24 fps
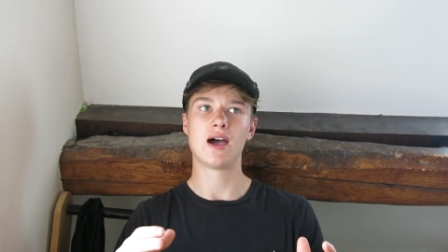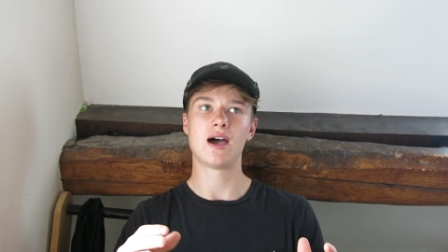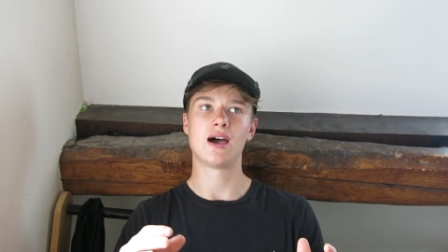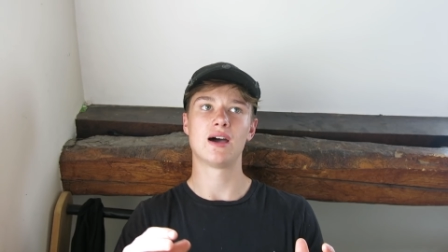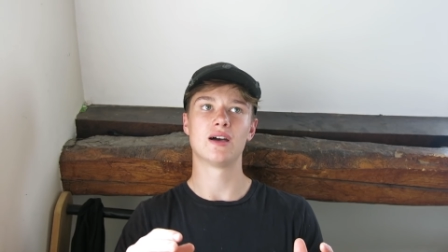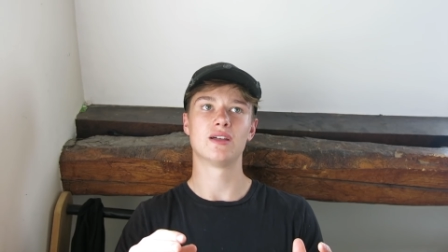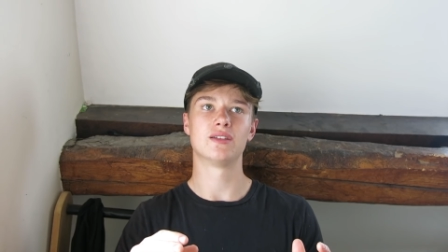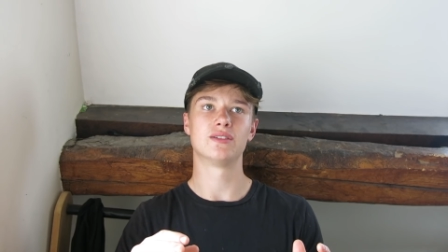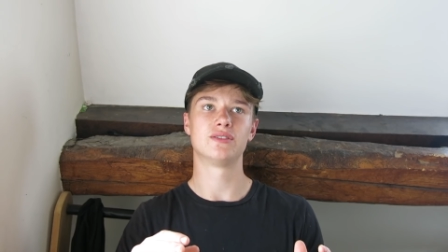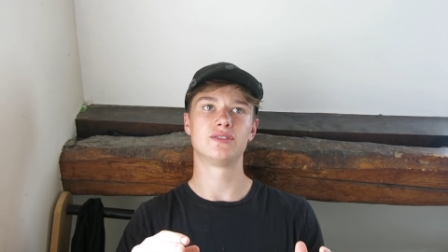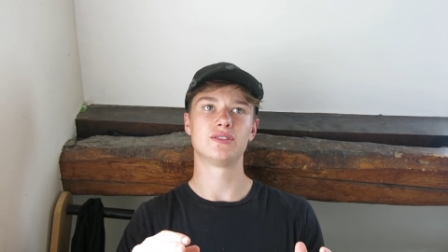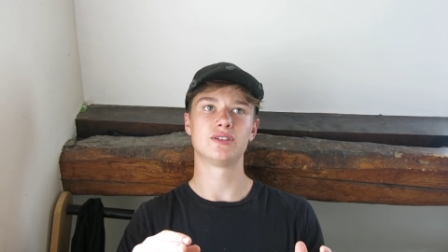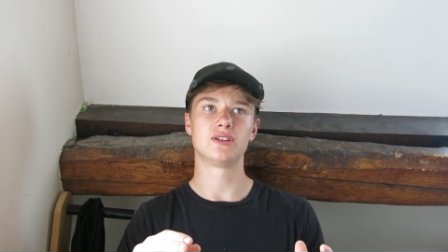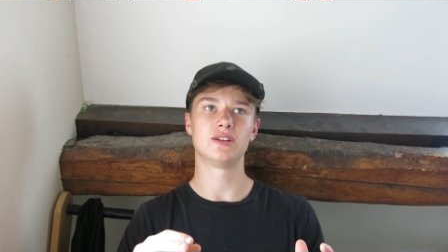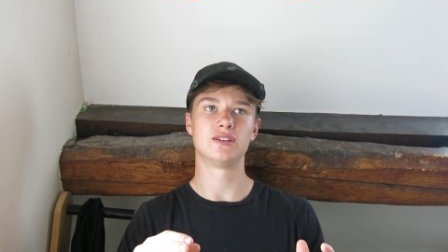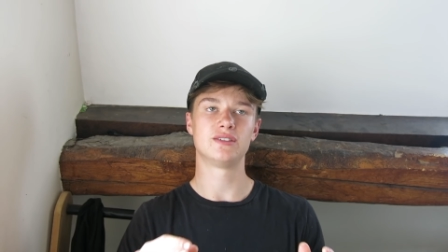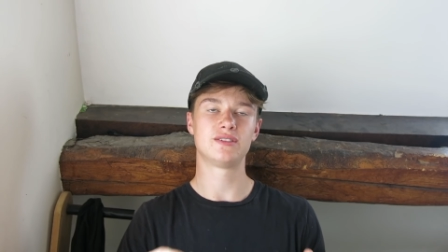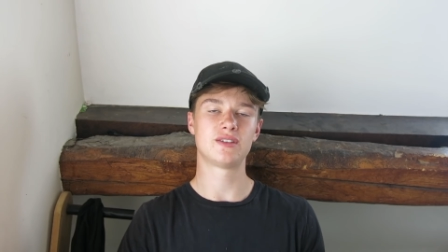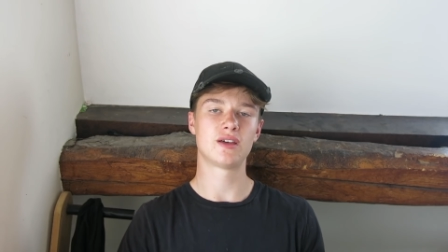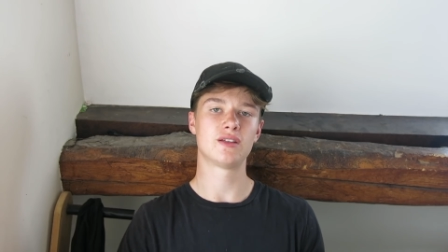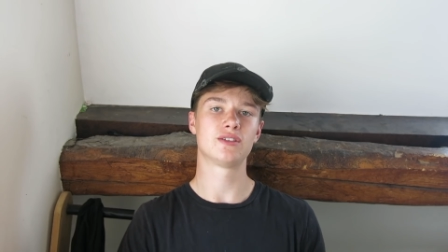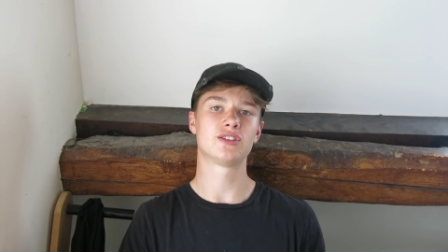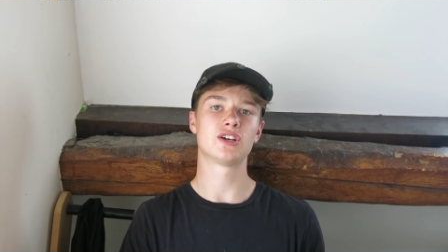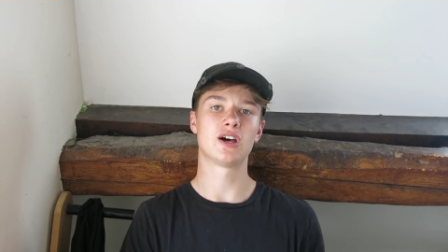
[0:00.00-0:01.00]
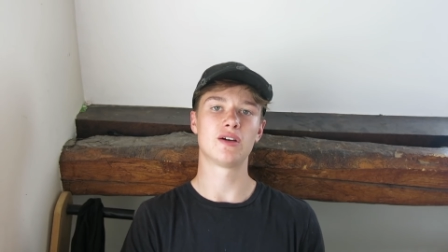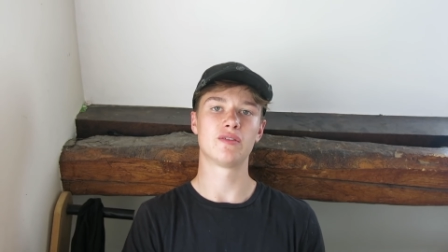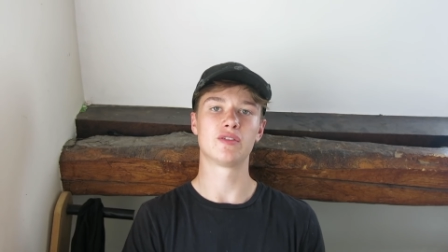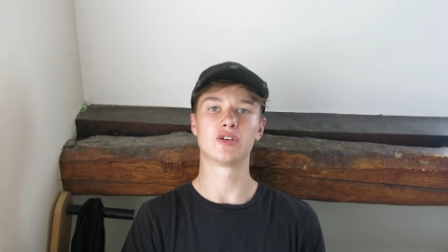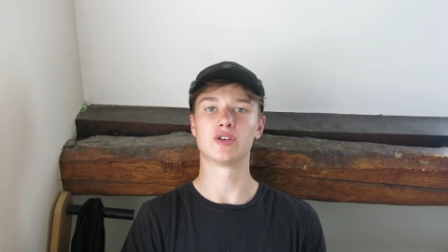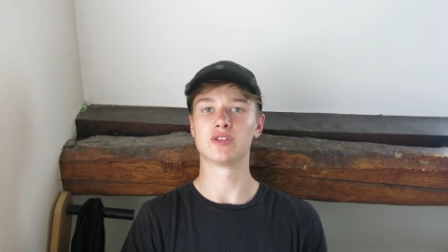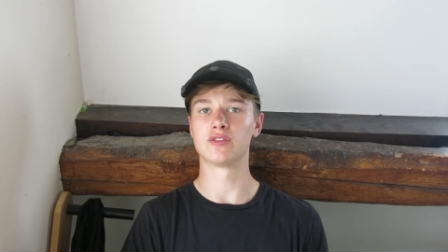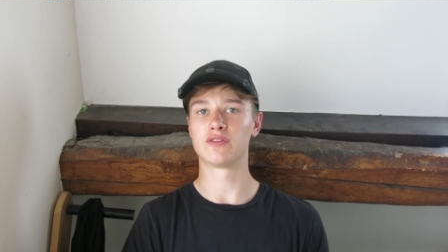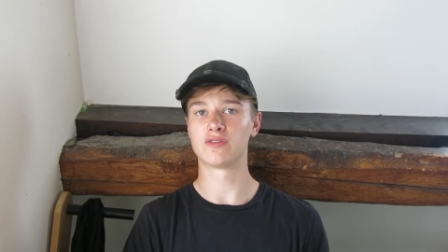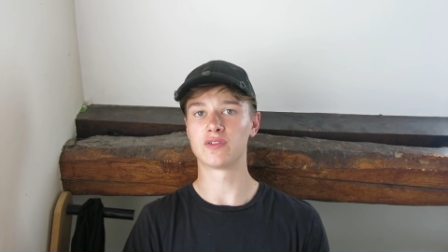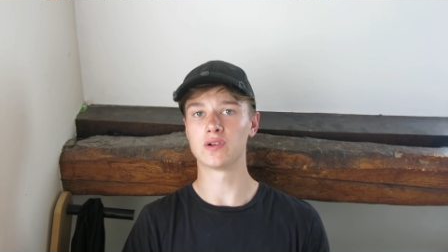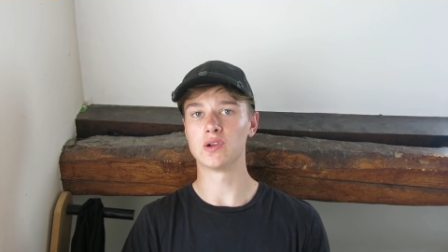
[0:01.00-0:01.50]
And instead of diving
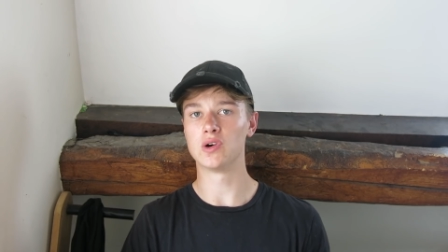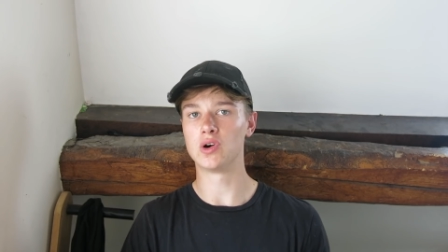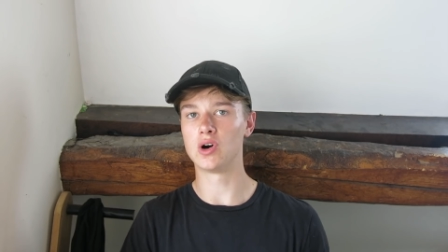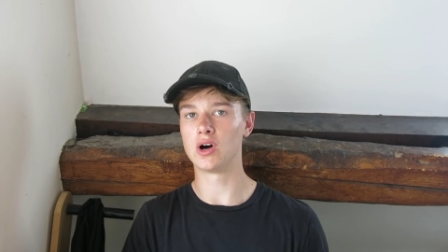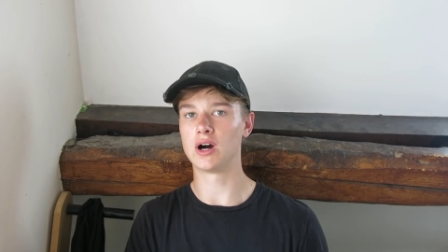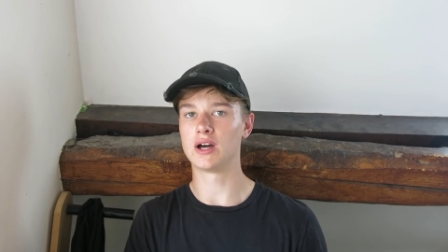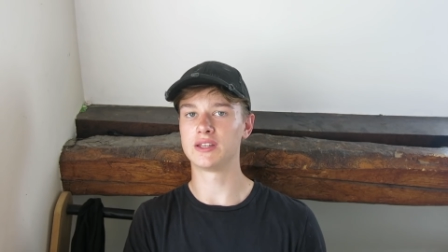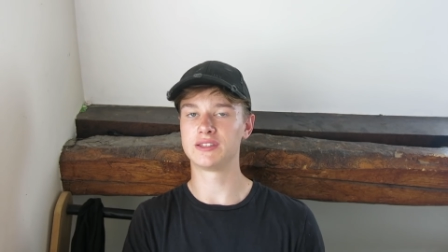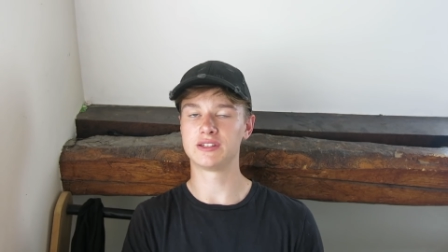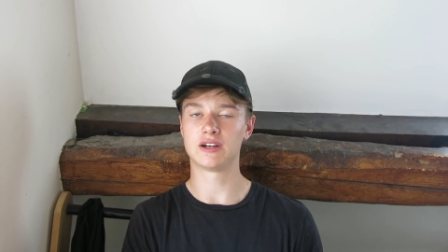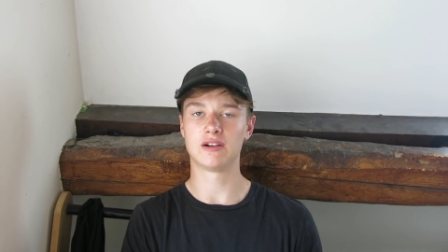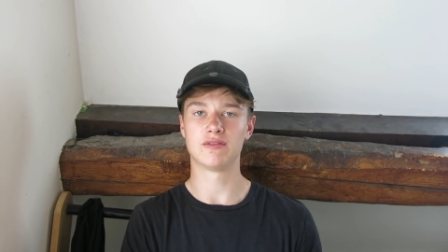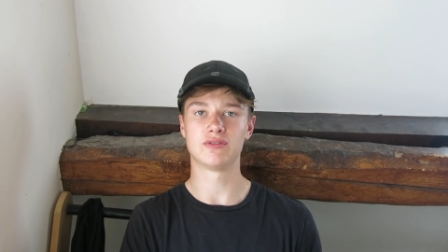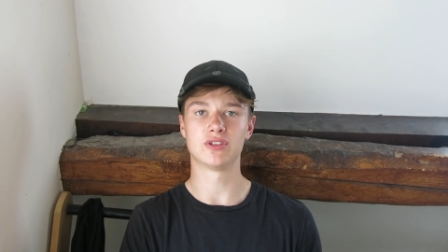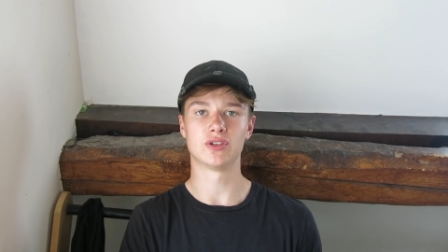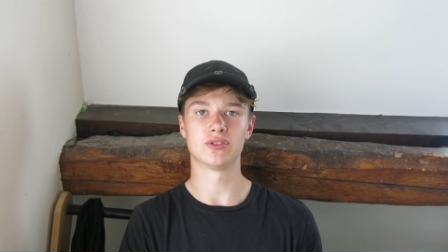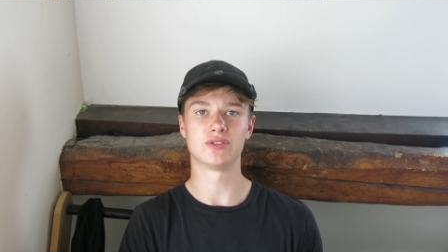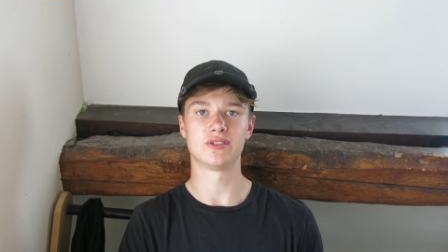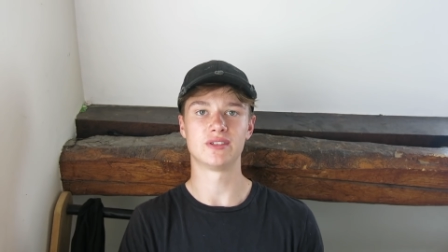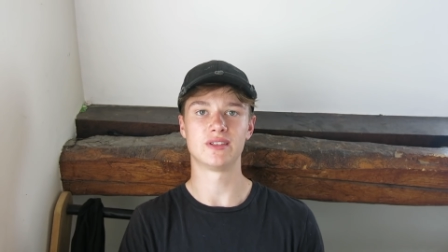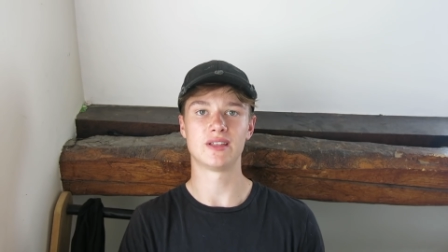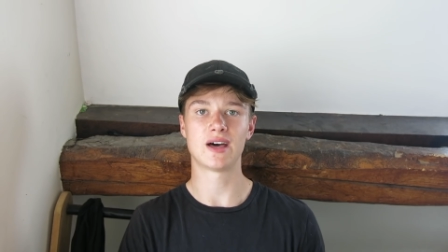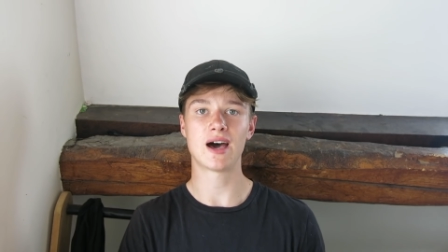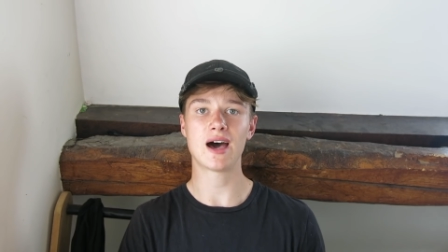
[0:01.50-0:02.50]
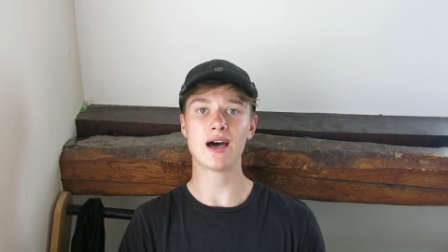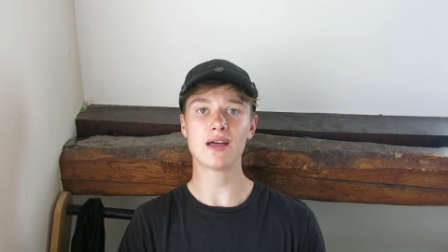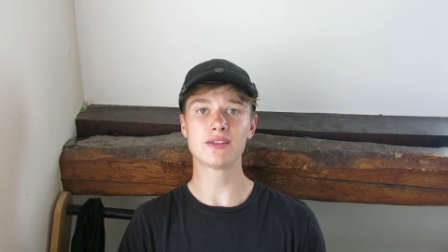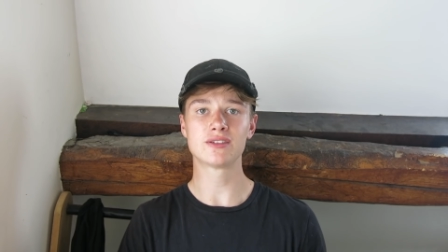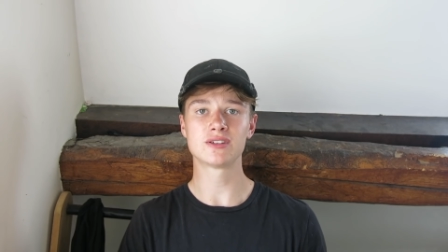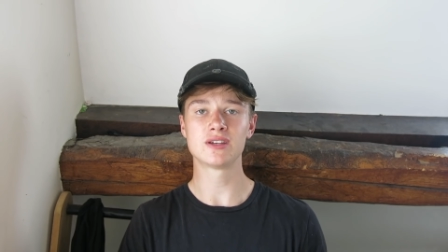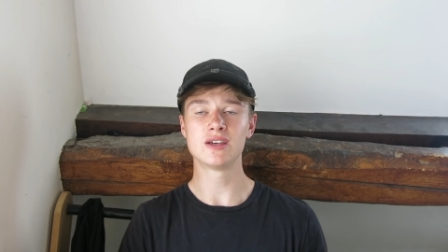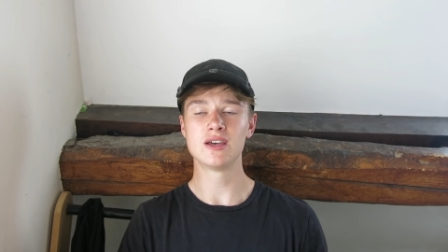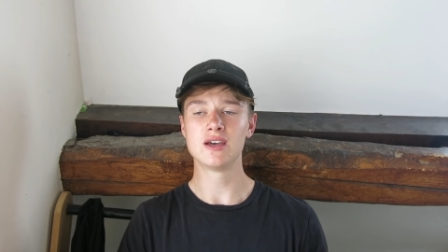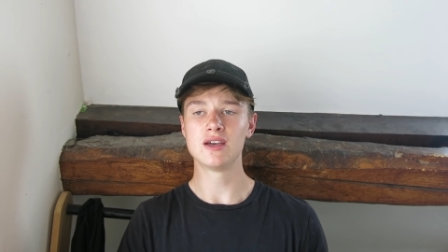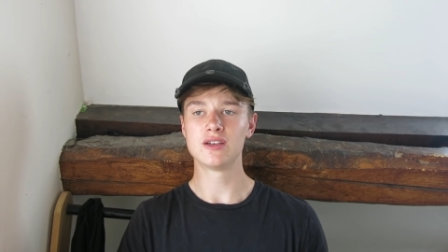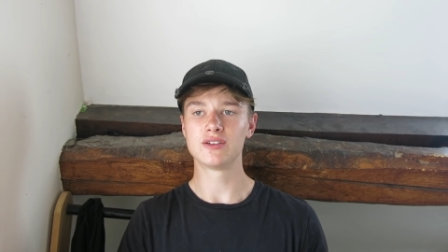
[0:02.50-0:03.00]
on the floor, I dived onto
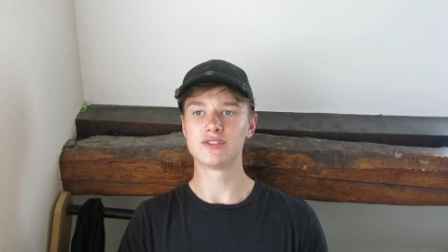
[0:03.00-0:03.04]
that.